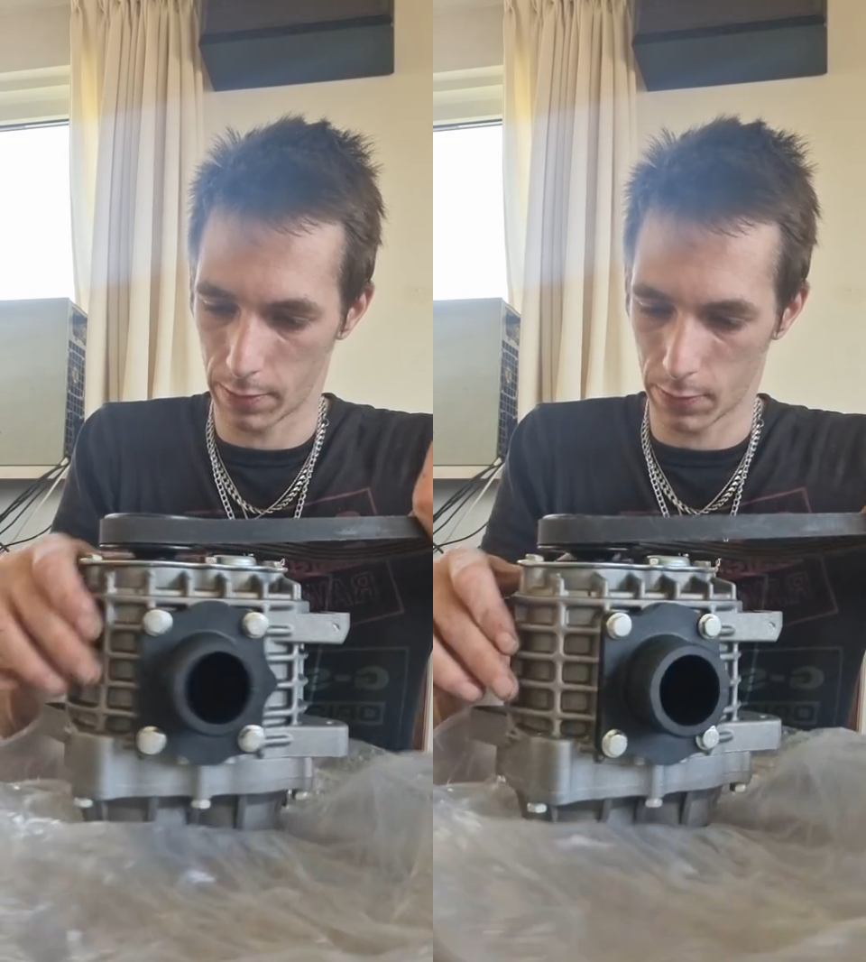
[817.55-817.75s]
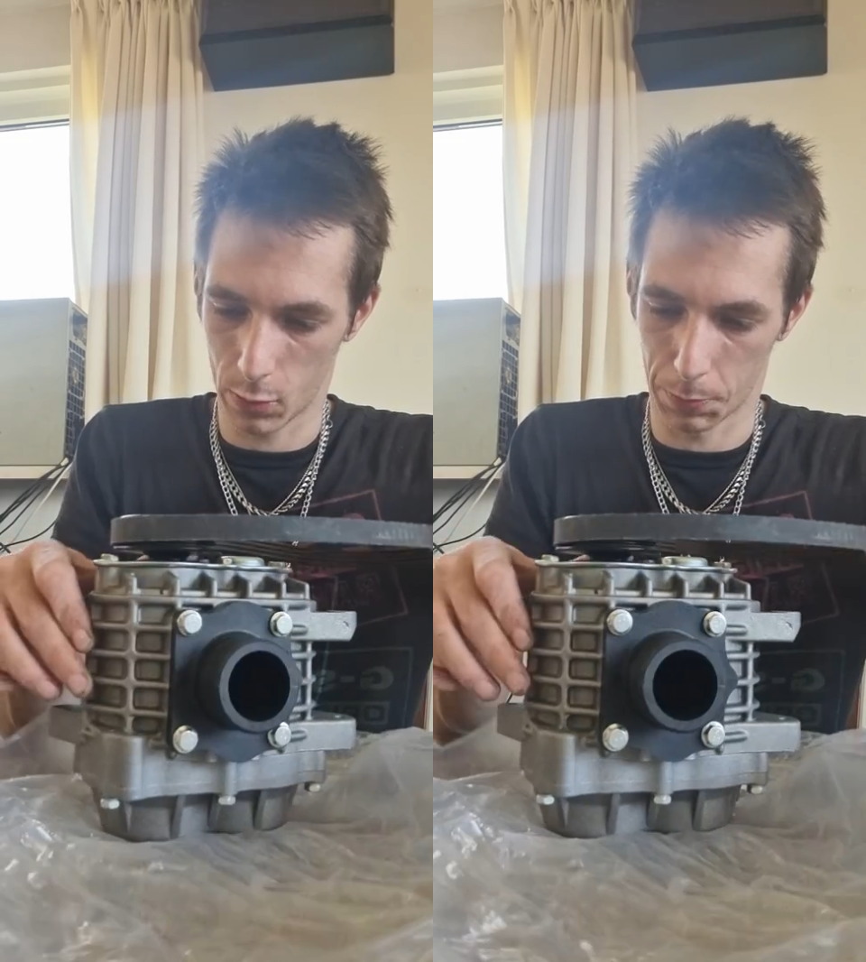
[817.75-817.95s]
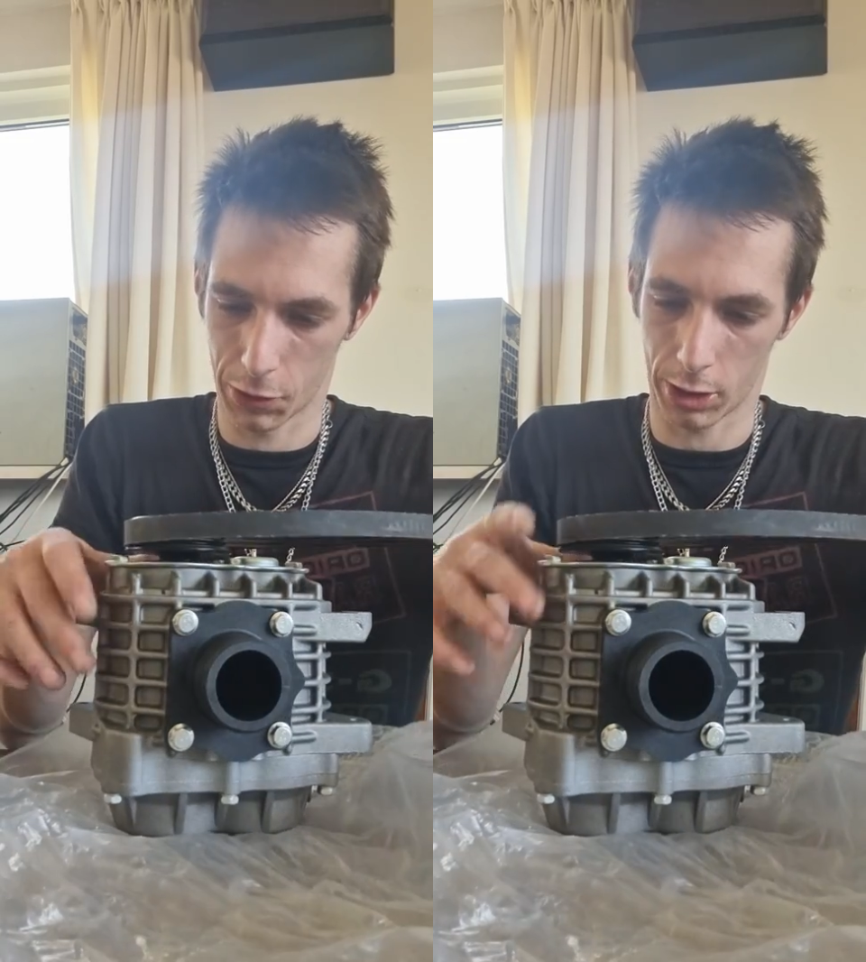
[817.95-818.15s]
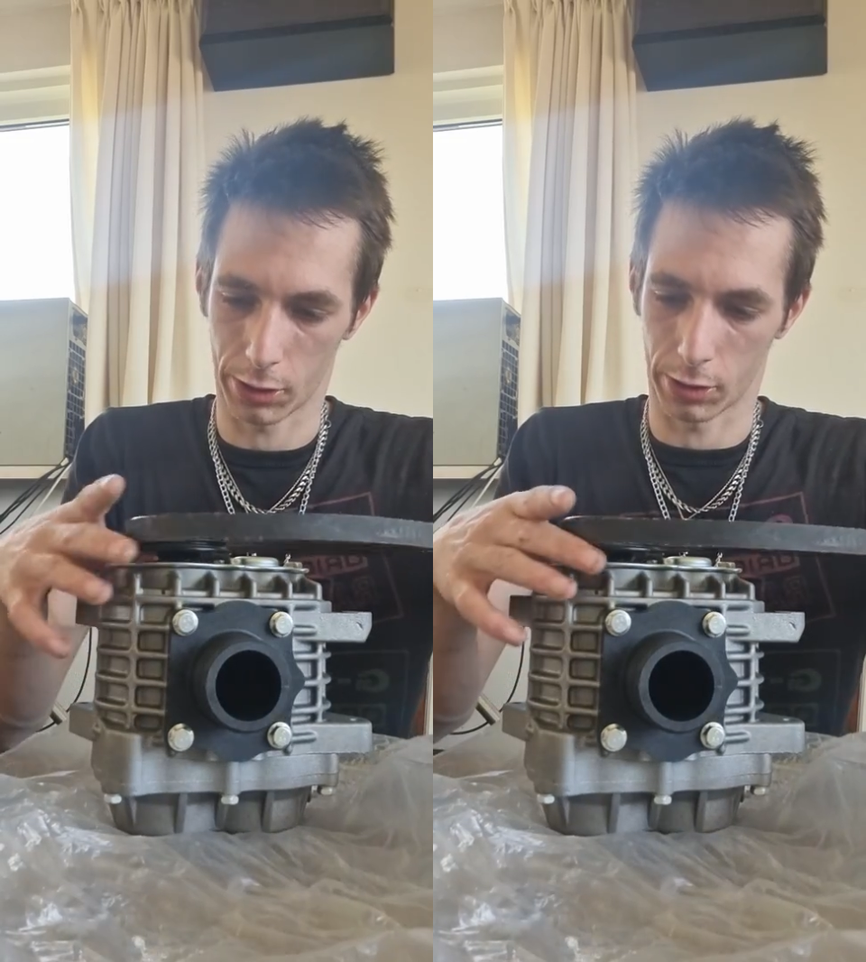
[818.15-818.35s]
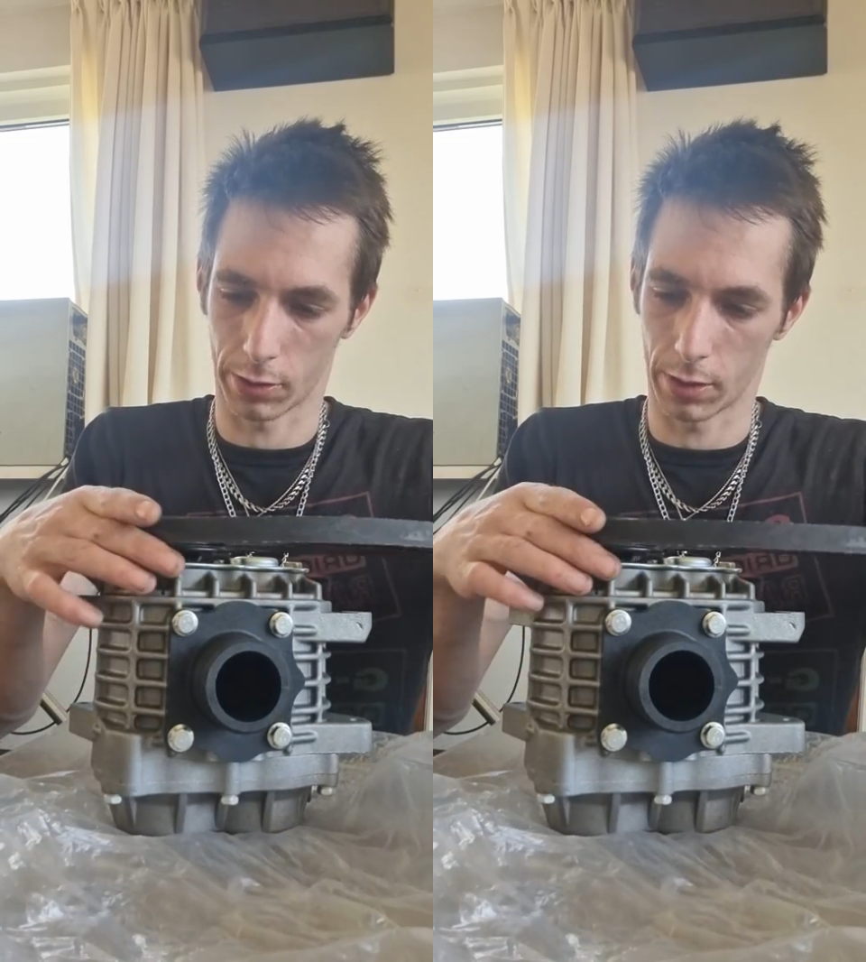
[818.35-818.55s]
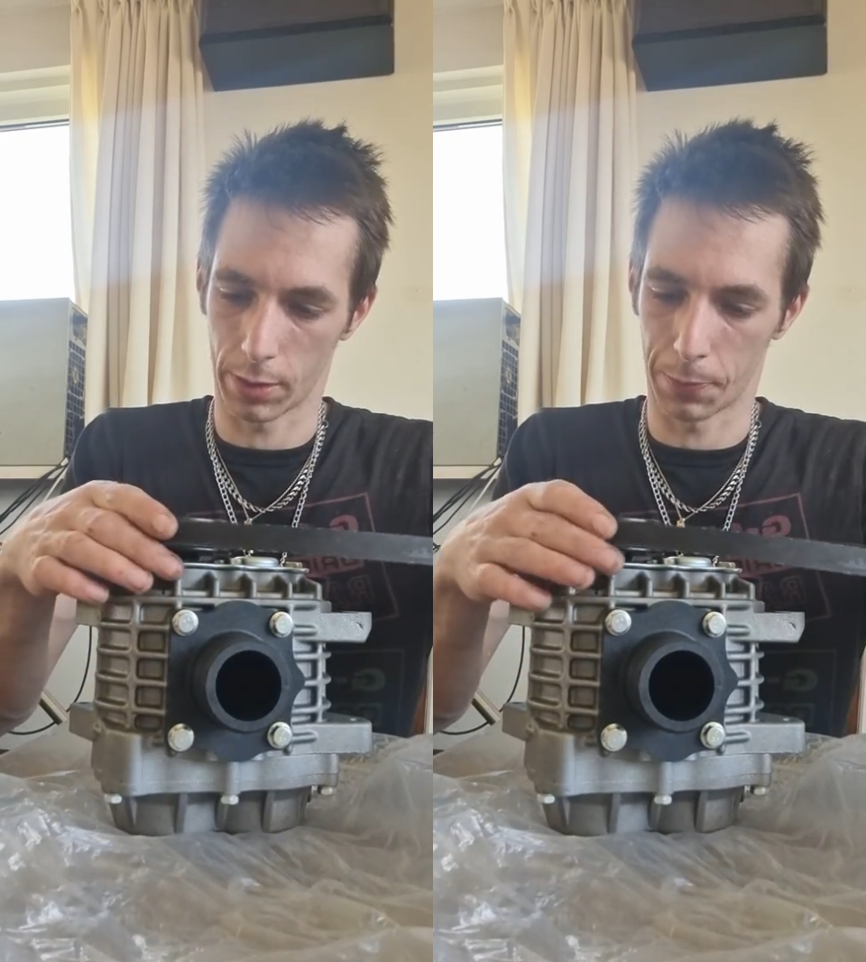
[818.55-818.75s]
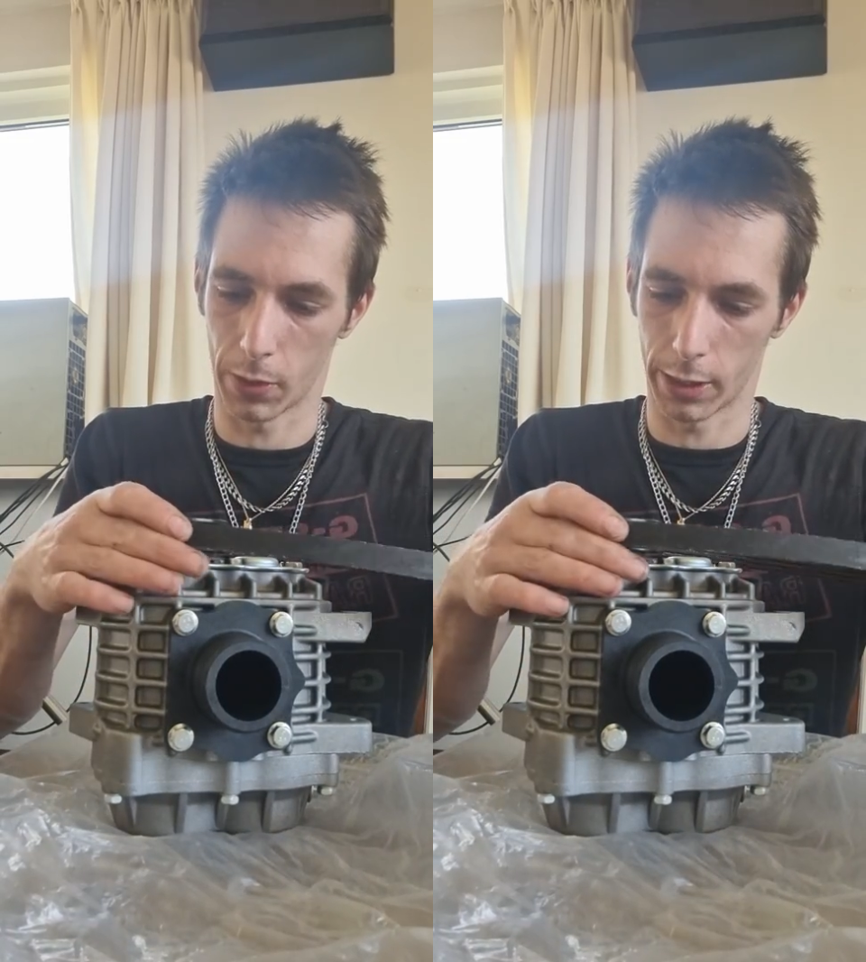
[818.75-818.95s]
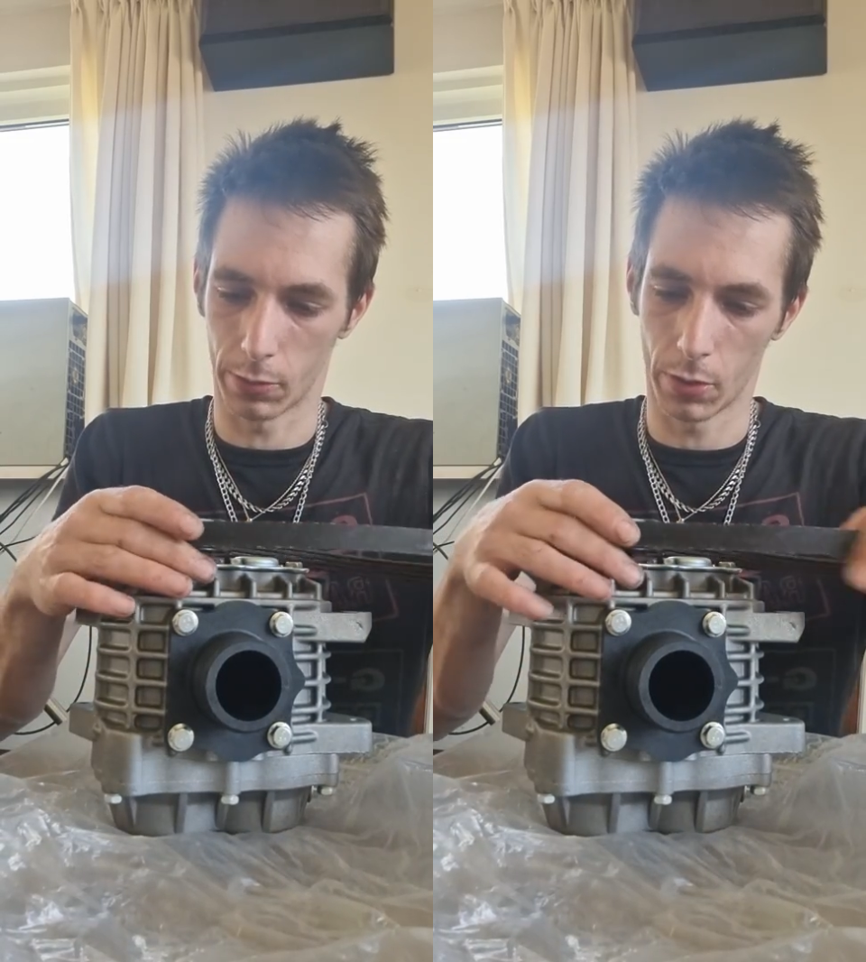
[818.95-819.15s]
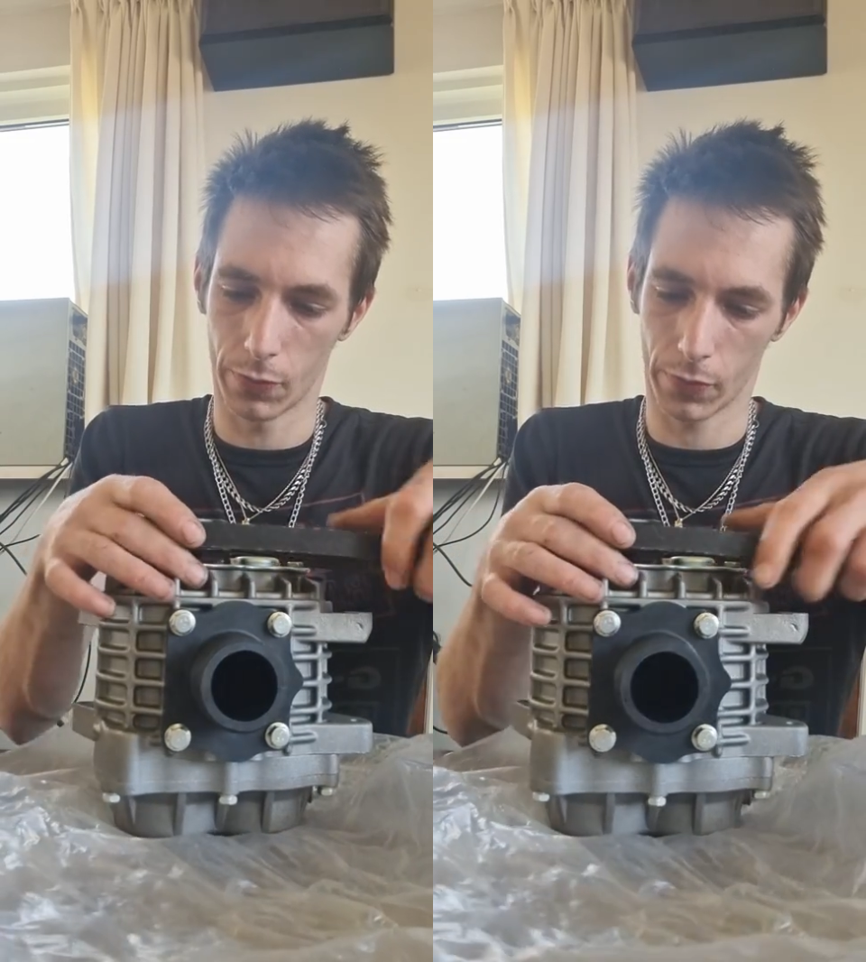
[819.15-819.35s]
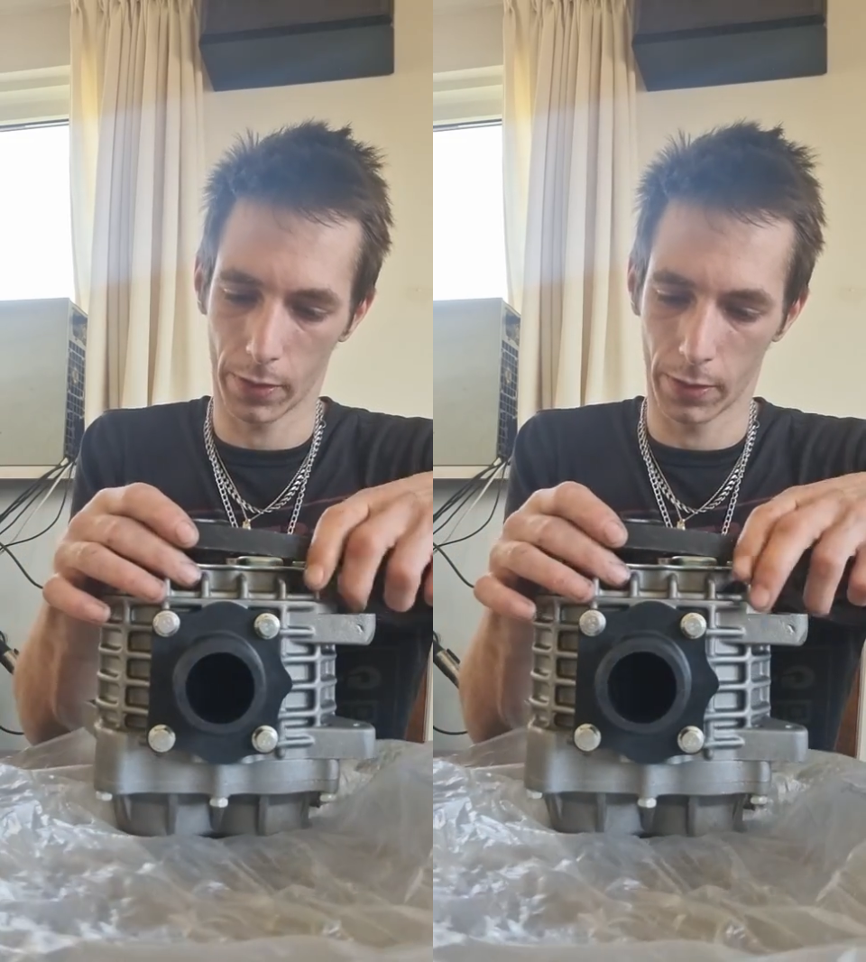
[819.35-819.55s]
supercharger pulley groove,